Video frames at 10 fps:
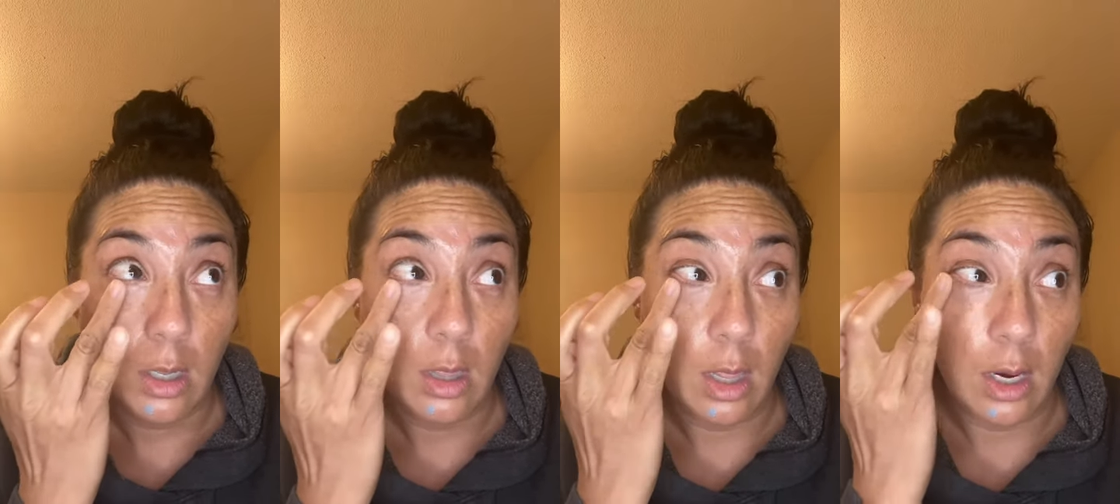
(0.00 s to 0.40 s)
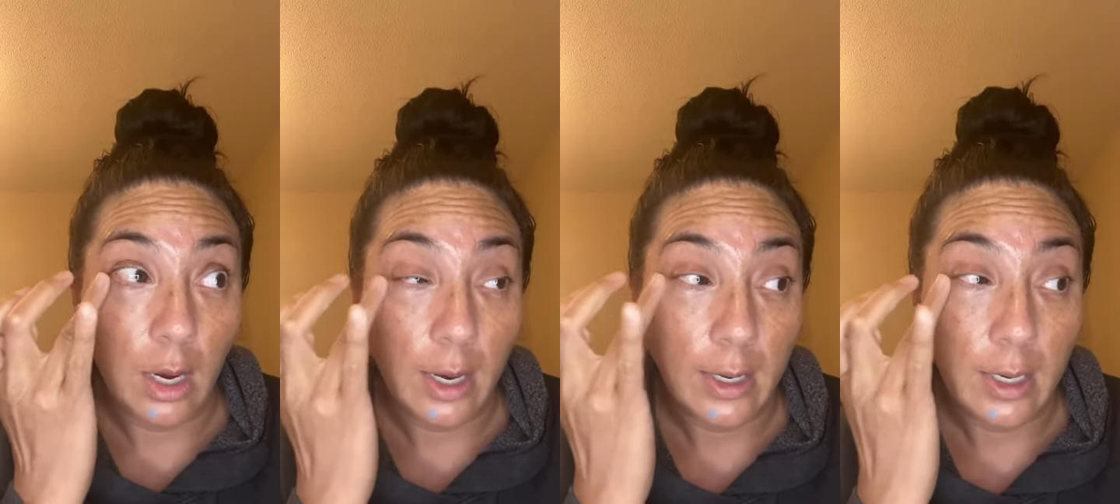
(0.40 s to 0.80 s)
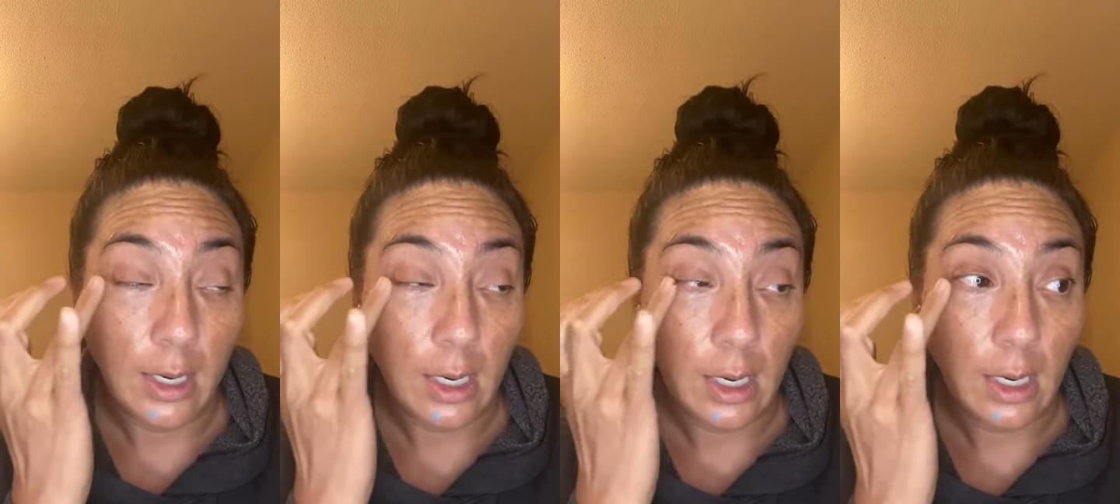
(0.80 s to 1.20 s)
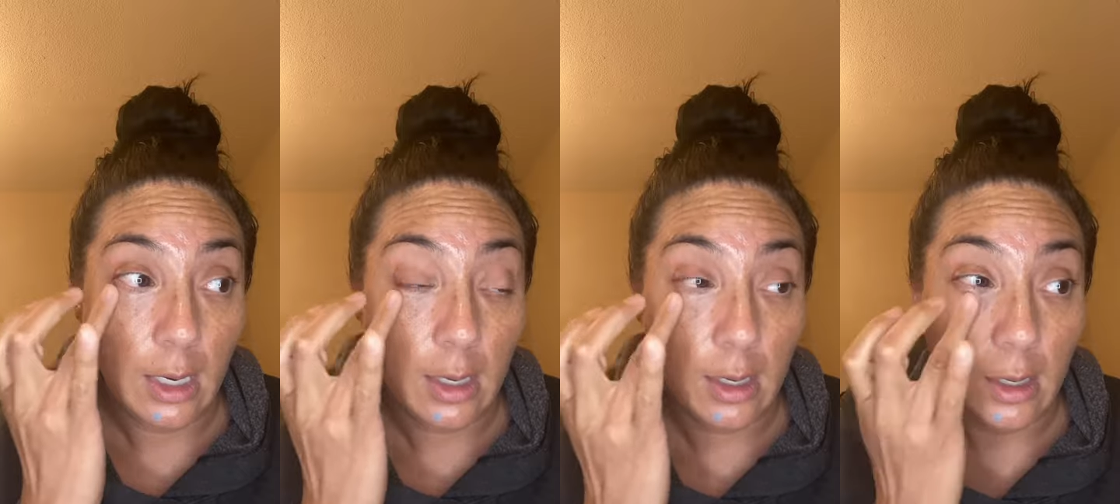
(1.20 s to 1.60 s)
Like I
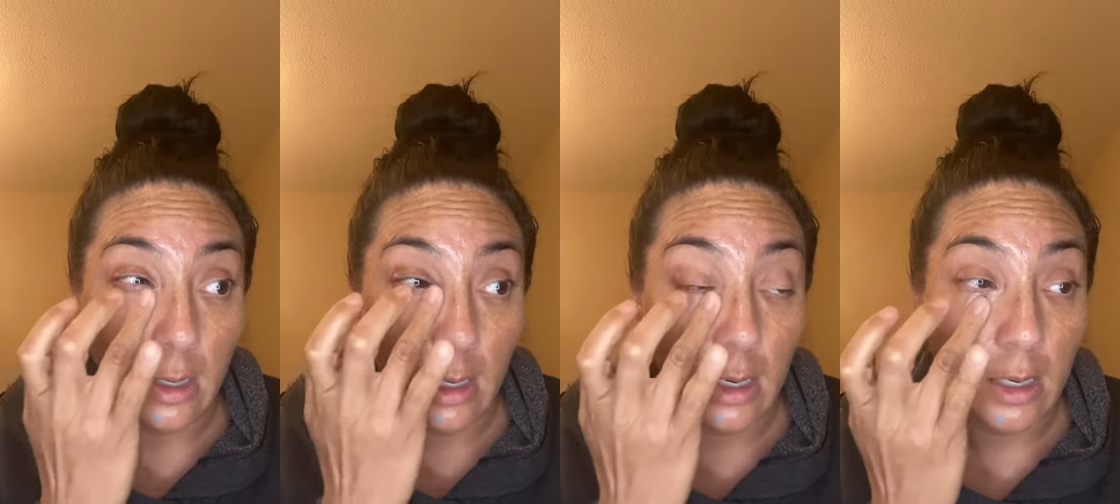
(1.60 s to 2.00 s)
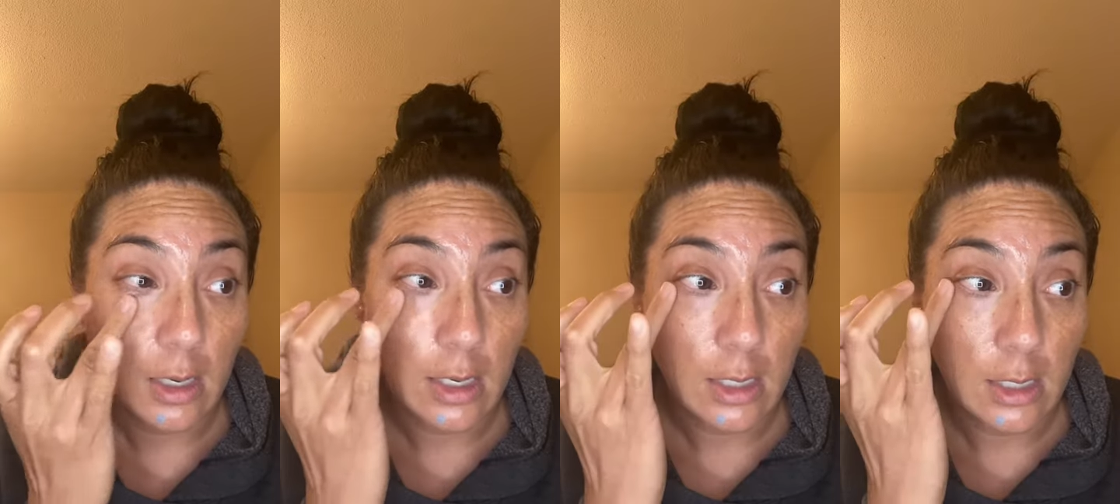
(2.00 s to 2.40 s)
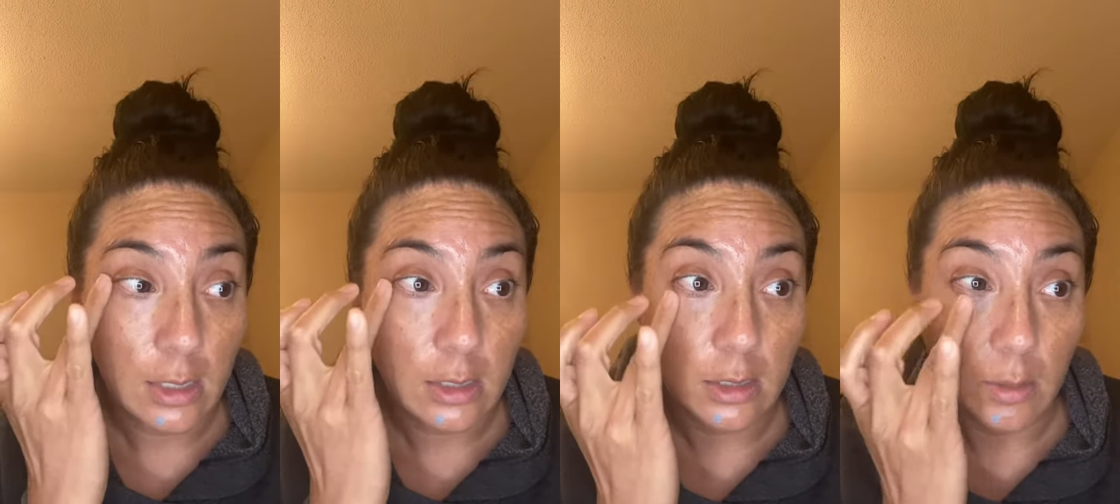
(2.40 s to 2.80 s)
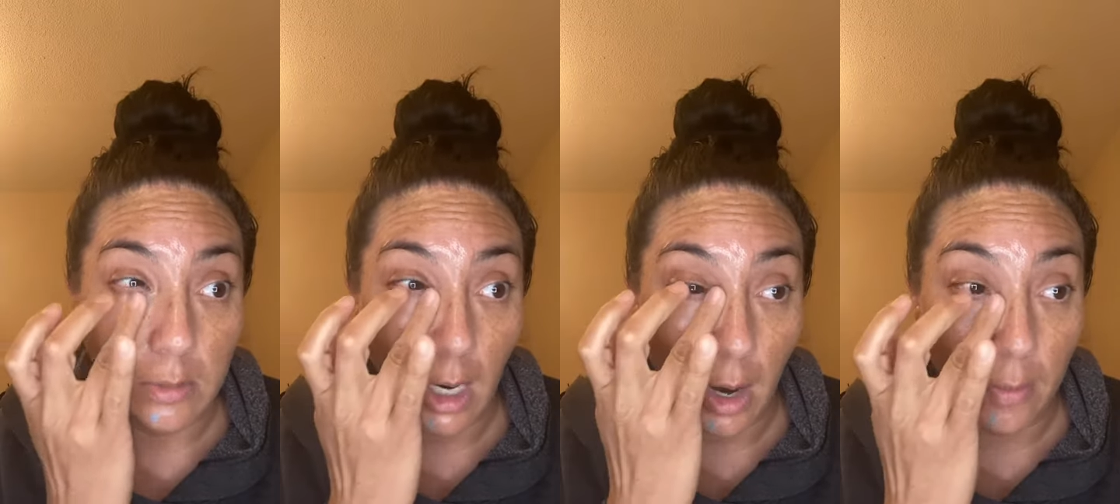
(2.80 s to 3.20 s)
need some
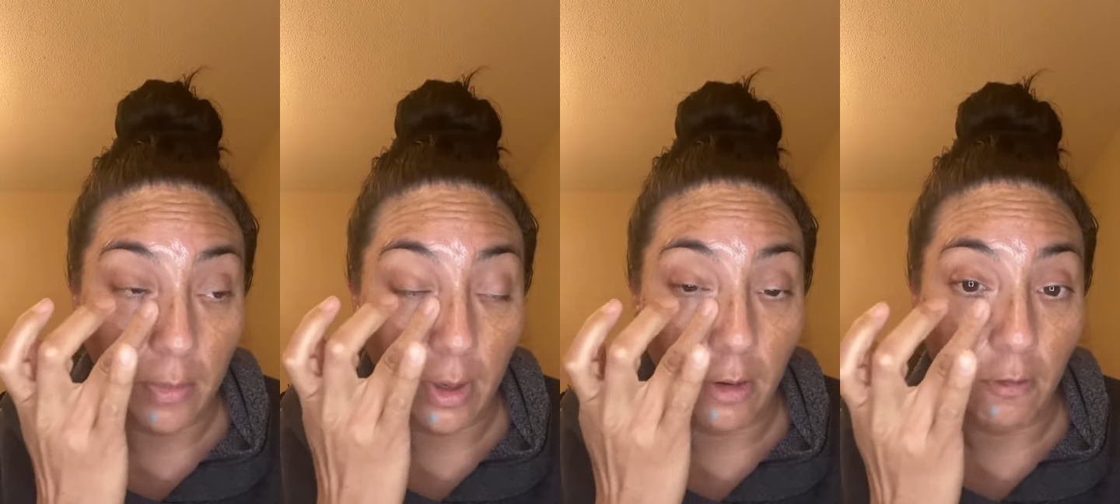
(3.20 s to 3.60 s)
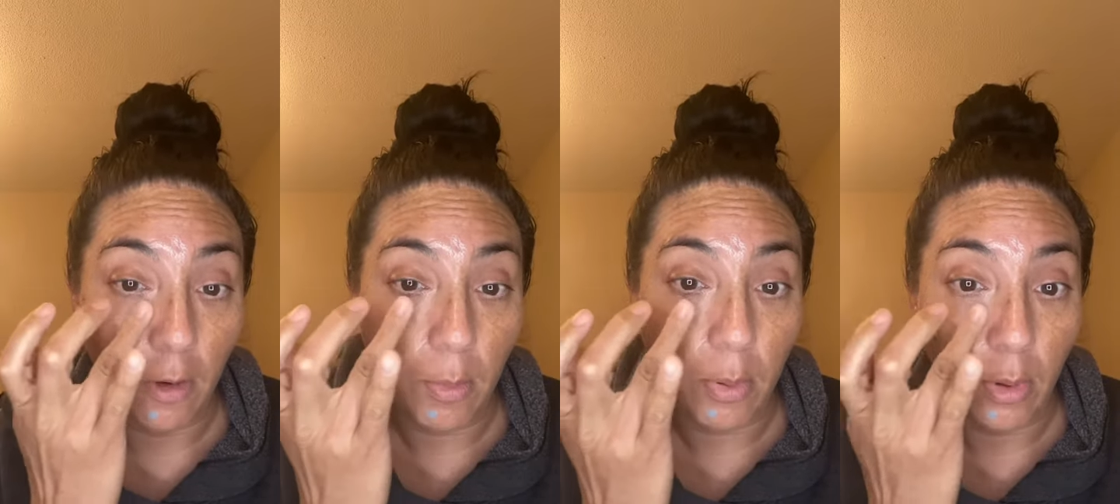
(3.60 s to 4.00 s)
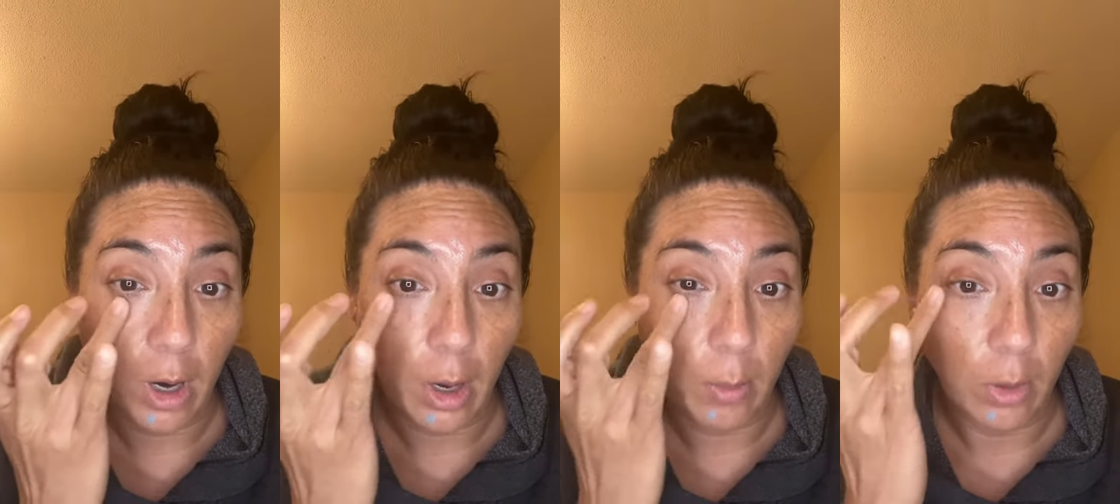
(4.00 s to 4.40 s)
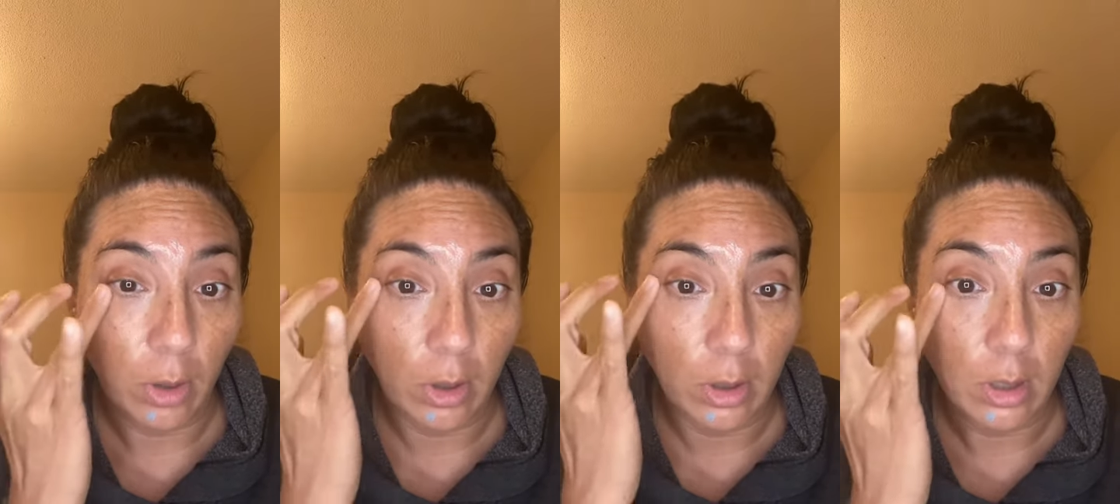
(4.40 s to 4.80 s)
type of a
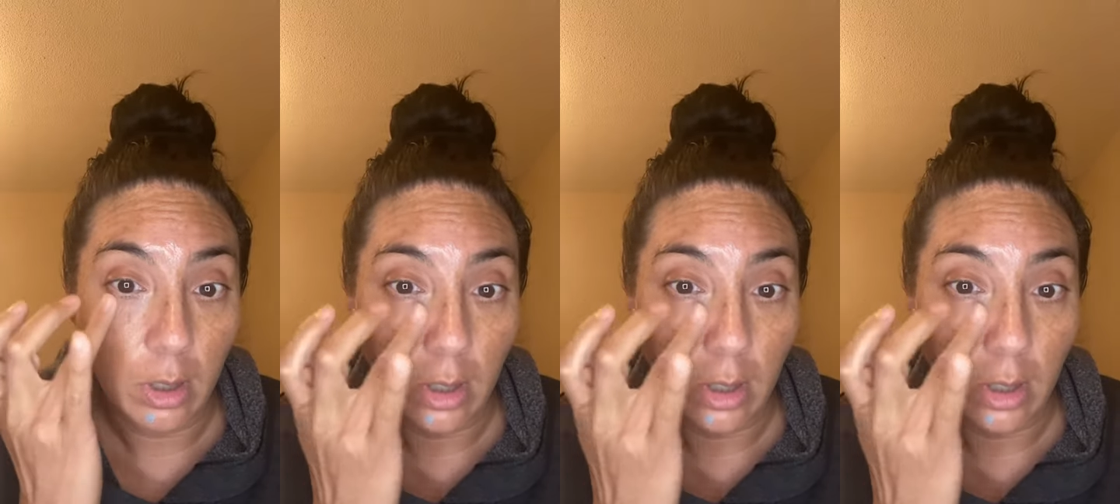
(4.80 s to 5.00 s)
primer